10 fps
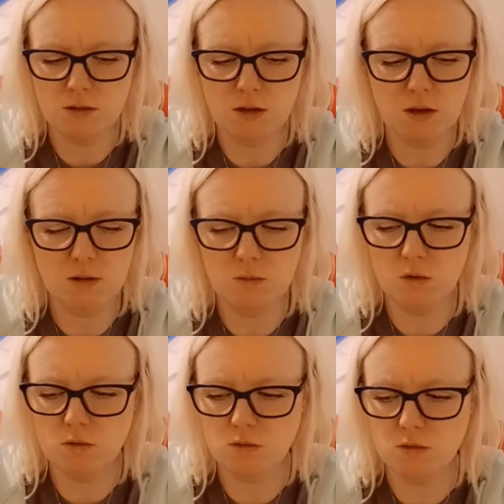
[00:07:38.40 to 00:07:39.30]
And I'm
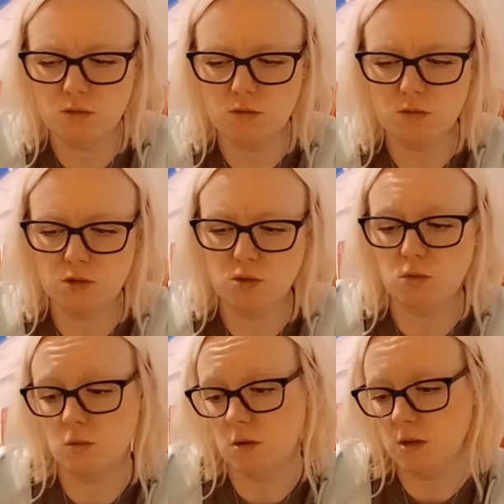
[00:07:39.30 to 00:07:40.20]
not sure
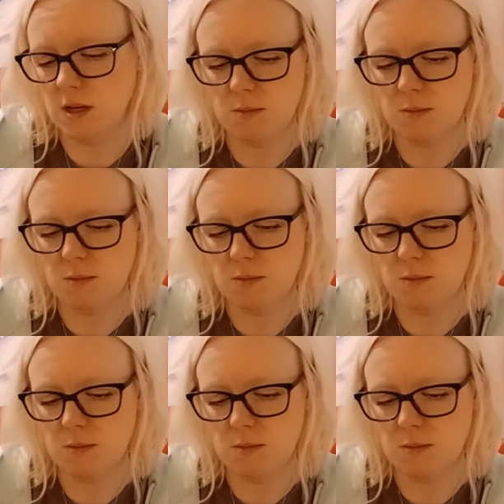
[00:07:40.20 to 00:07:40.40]
why.